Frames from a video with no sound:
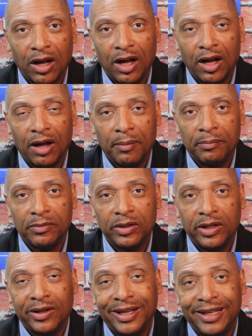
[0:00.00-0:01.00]

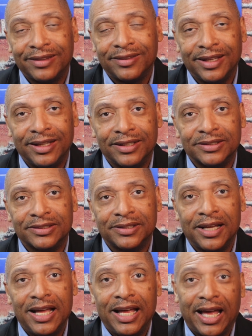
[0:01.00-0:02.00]
going to hit things,
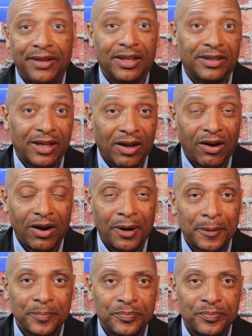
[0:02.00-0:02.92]
and that they are.